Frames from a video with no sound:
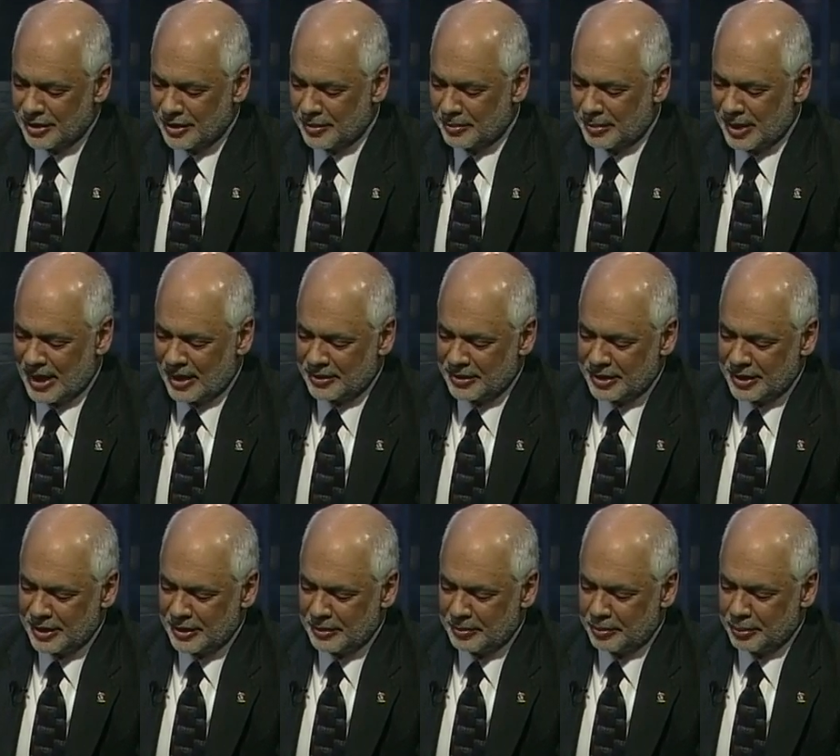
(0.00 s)
about
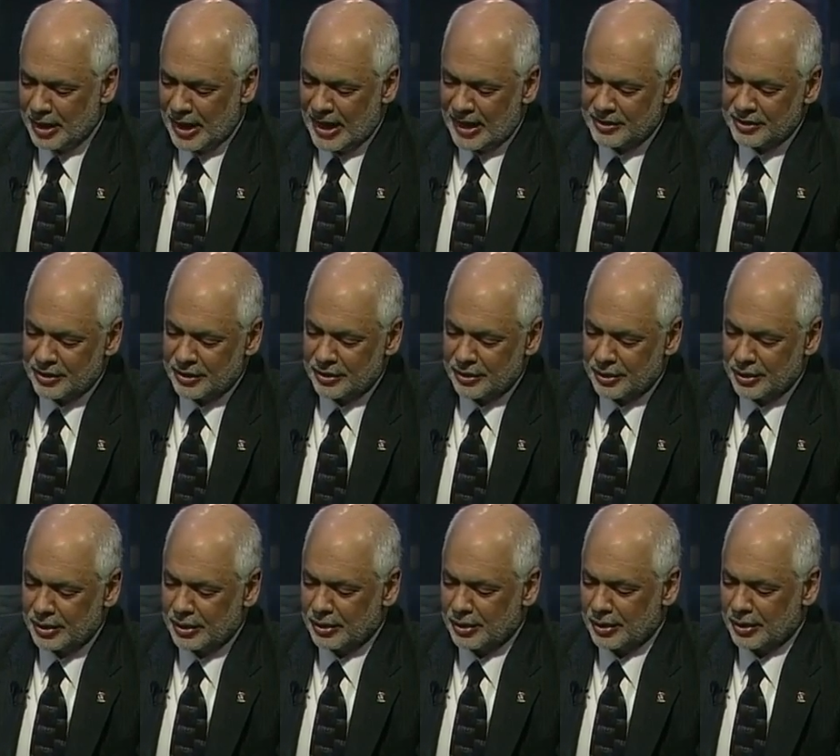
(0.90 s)
the practical
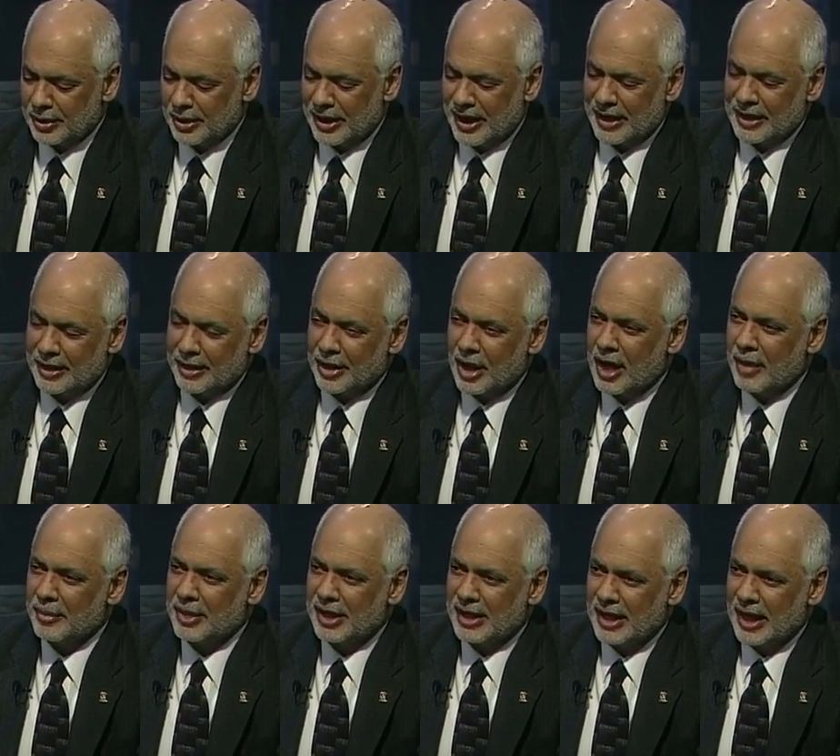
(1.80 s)
or
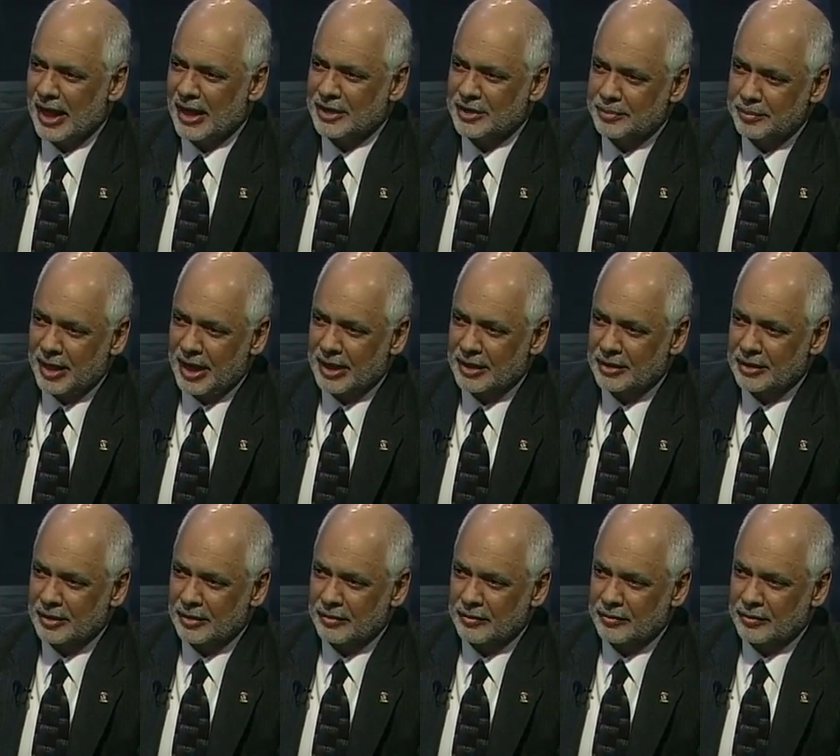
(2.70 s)
economic aspect
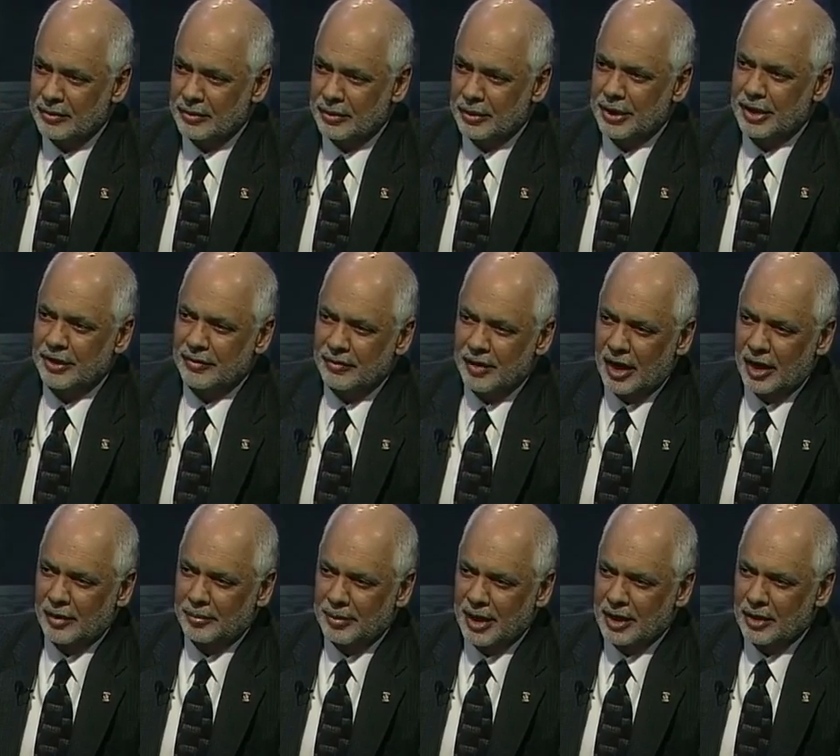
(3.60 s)
of good
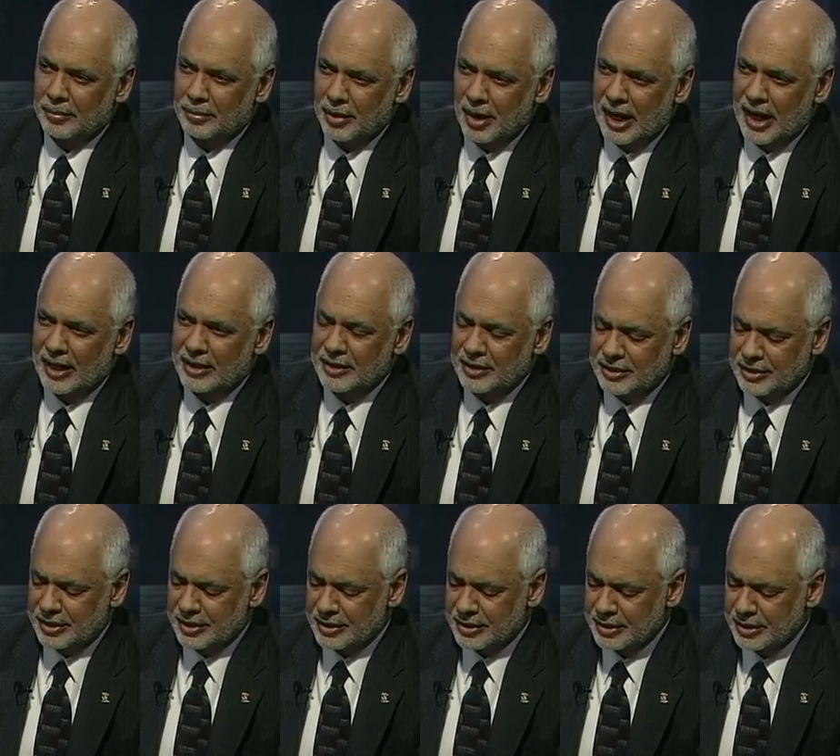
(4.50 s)
environmental
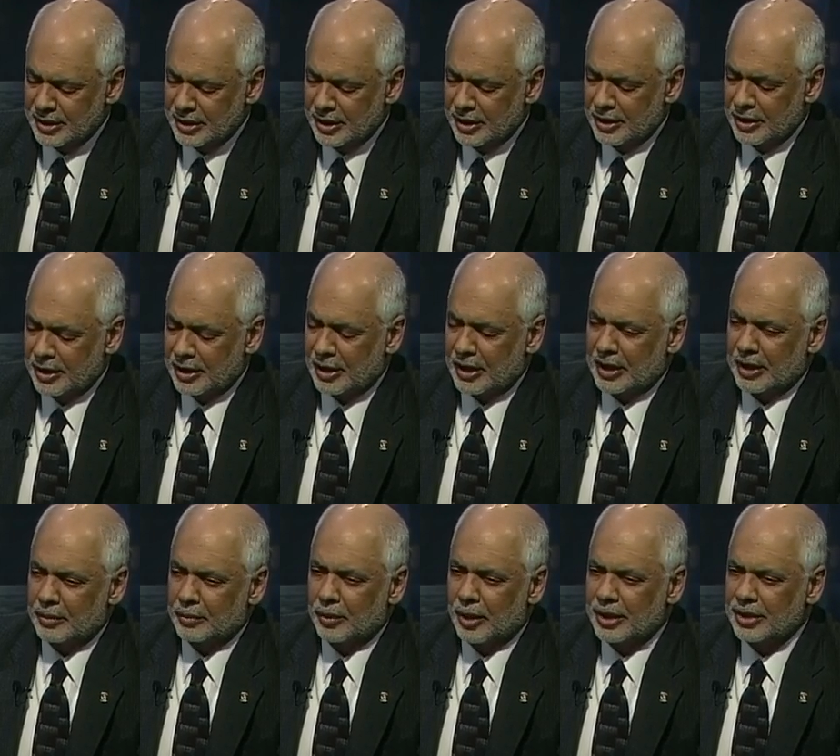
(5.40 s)
practices.
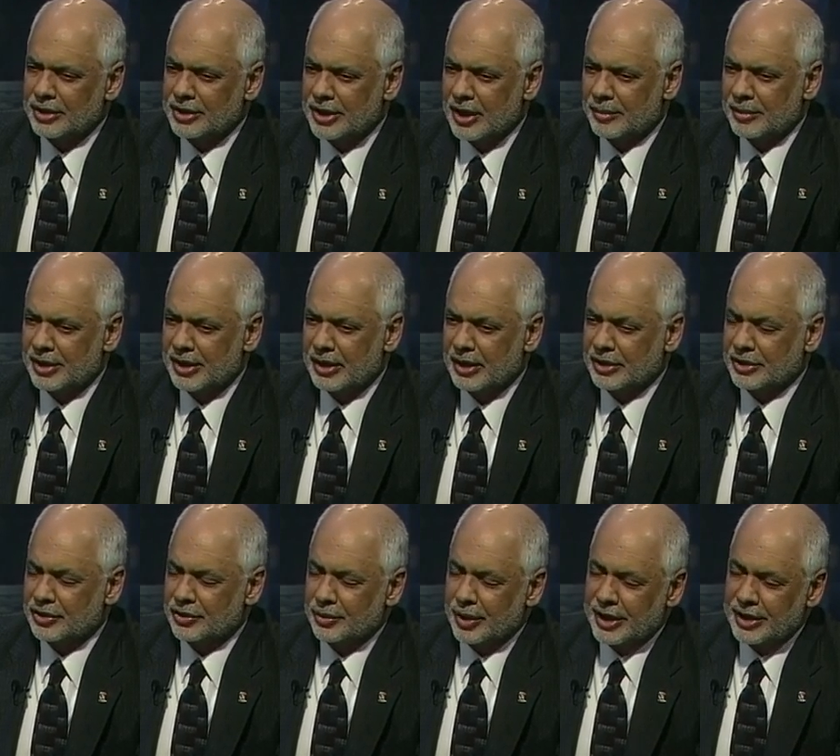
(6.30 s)
What are some of the
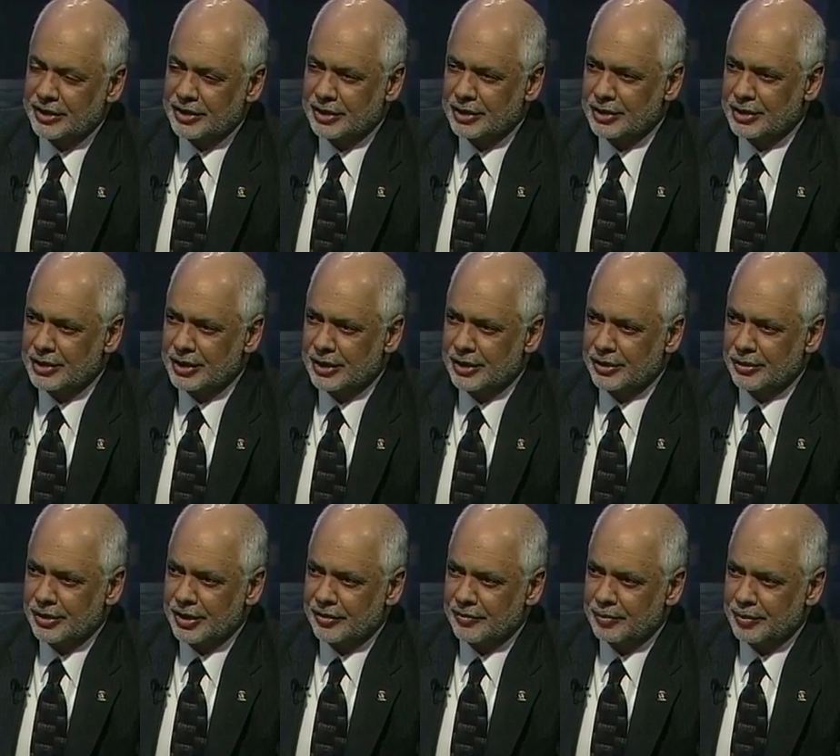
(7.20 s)
illustrations that
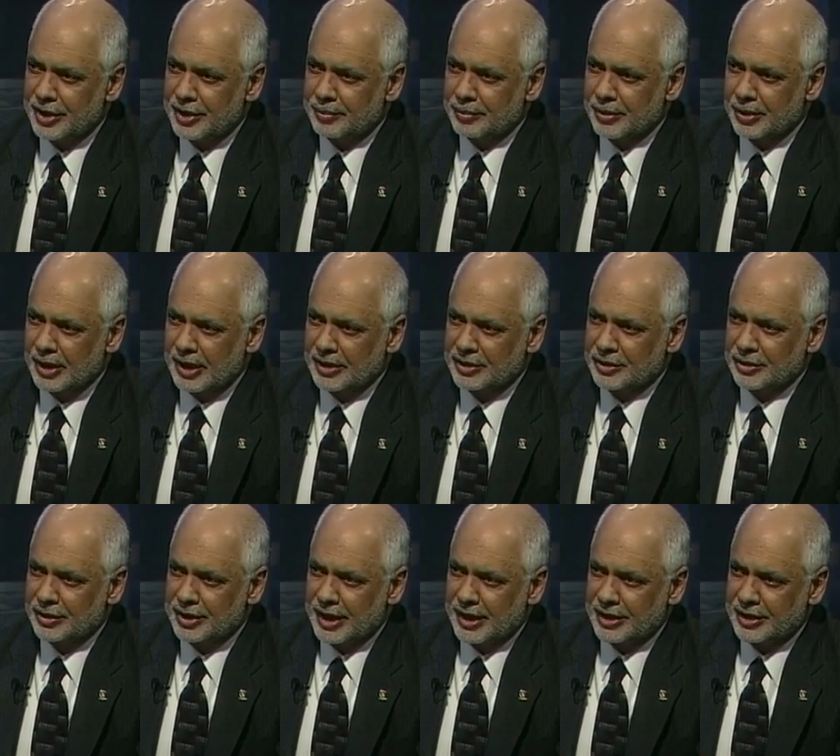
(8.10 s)
you give people as you
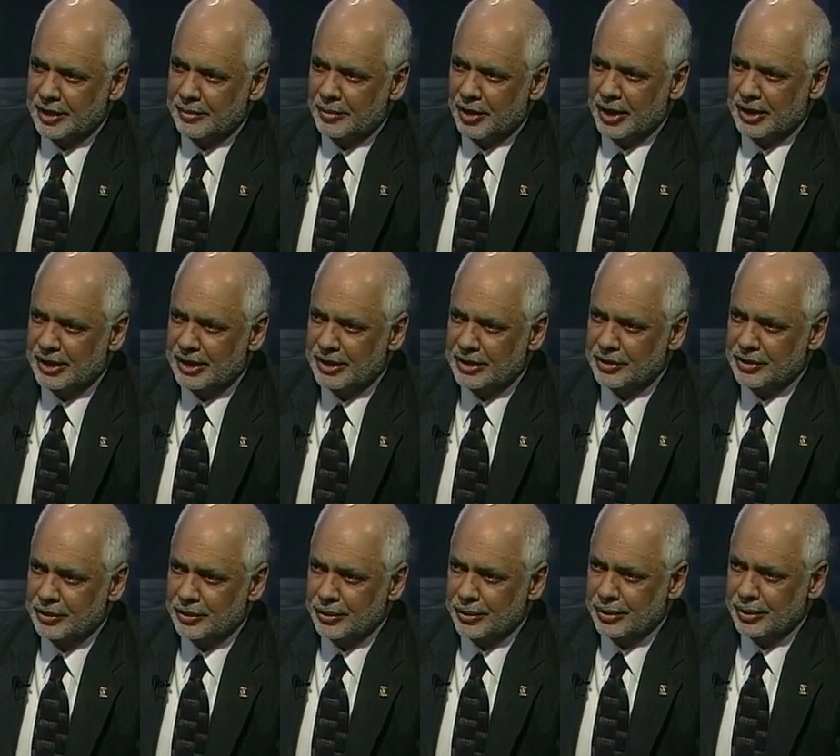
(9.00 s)
take them on these
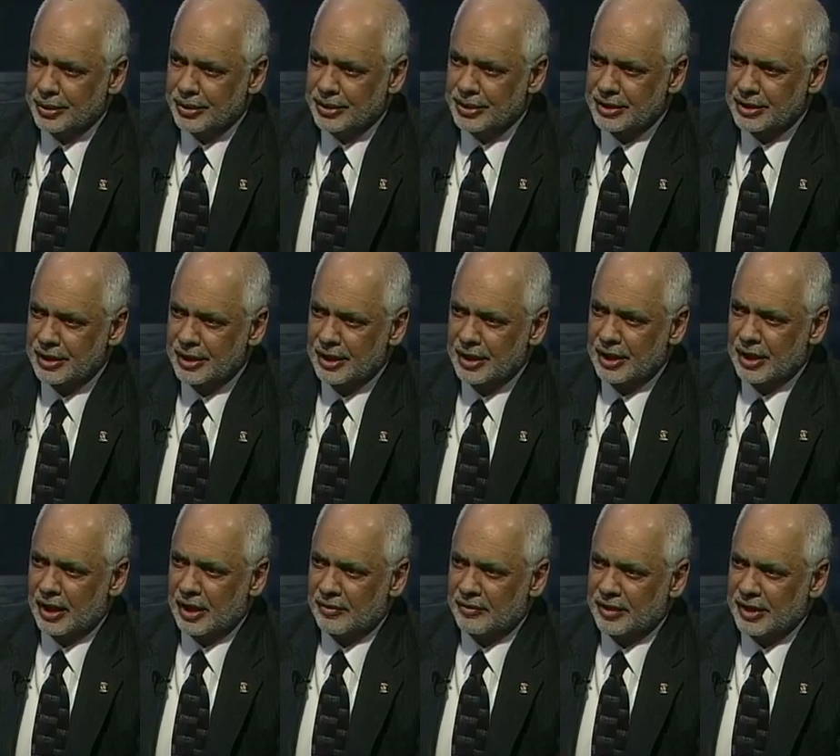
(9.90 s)
tours
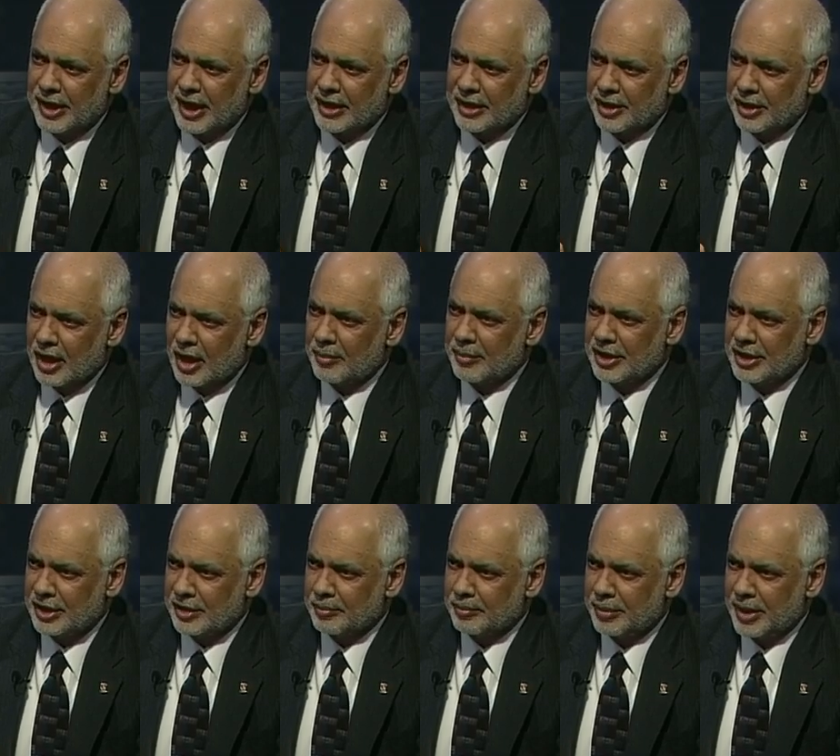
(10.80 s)
of the
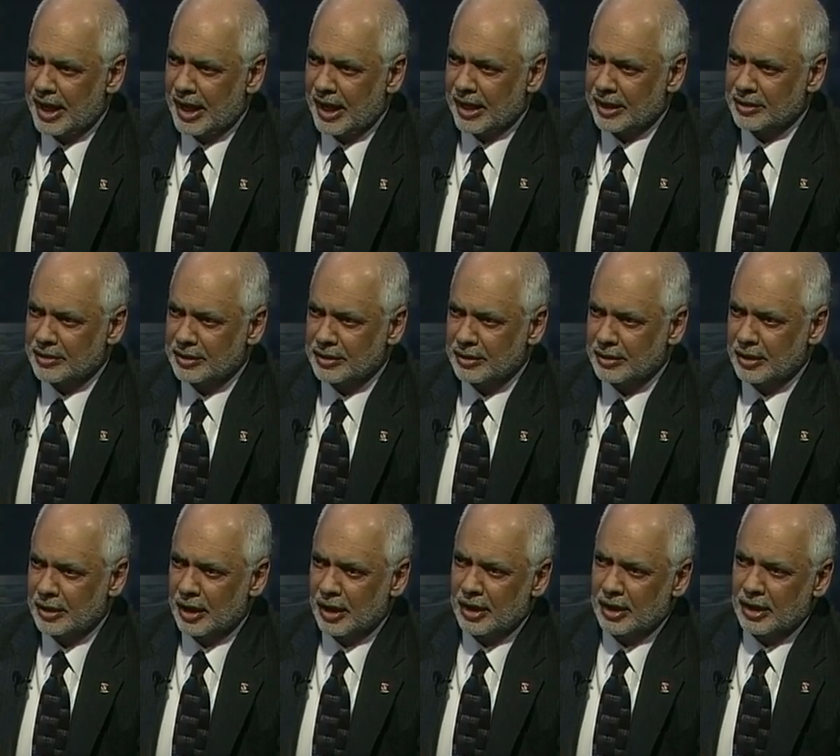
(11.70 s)
economic impact
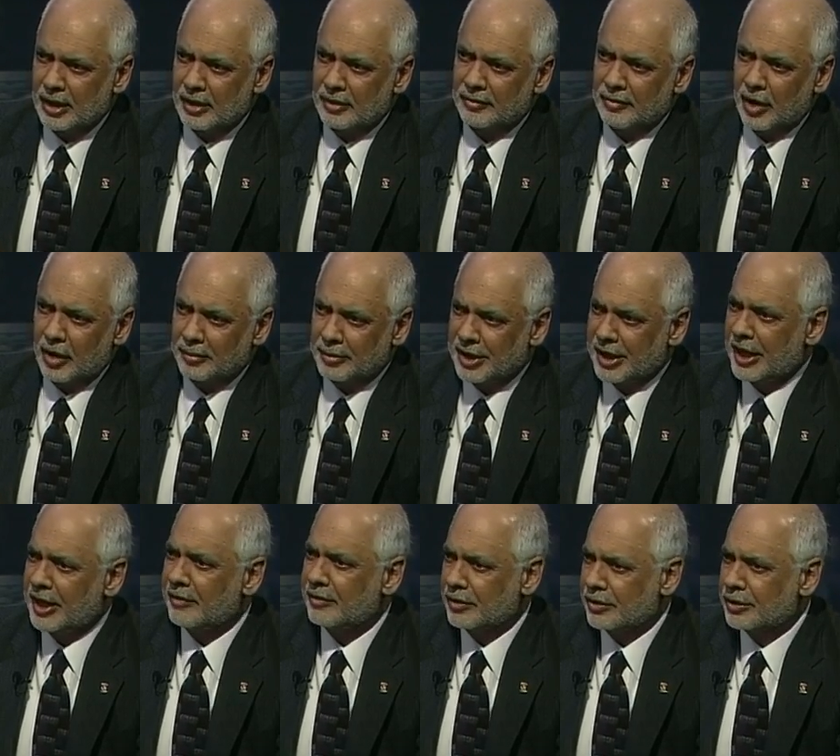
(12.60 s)
of our
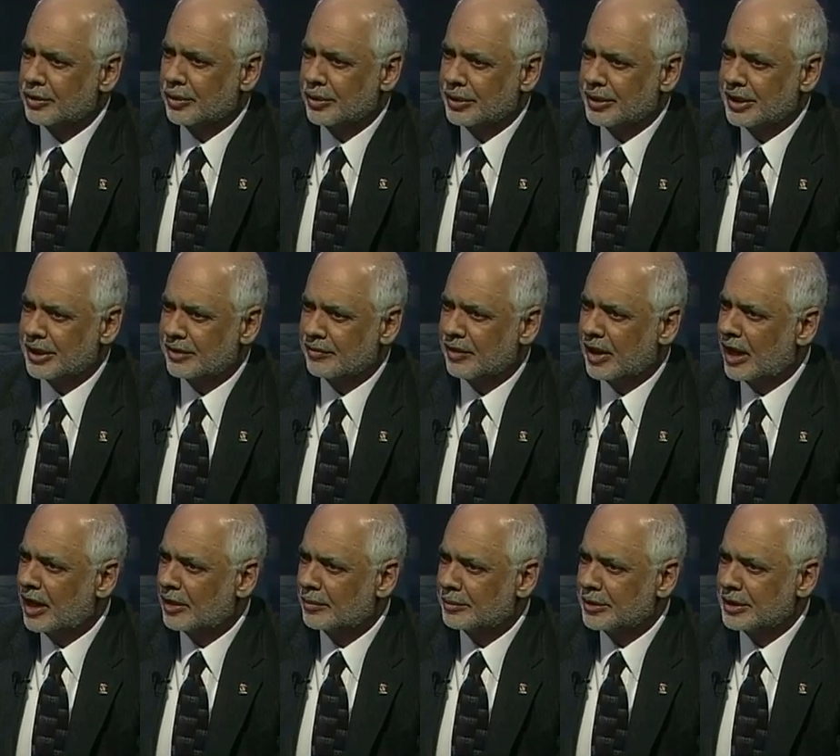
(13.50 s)
behavior toward the
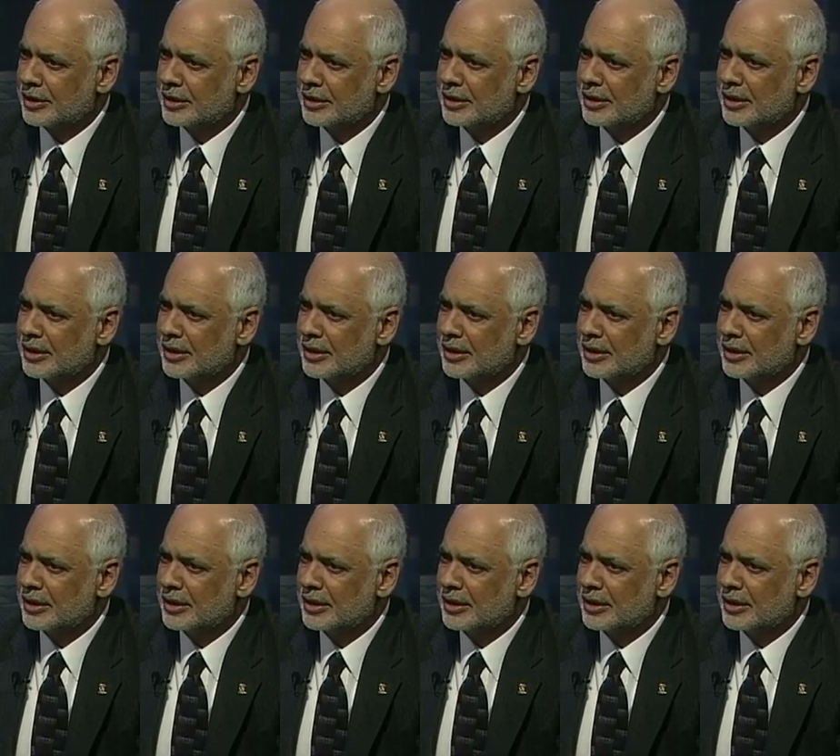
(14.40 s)
environment?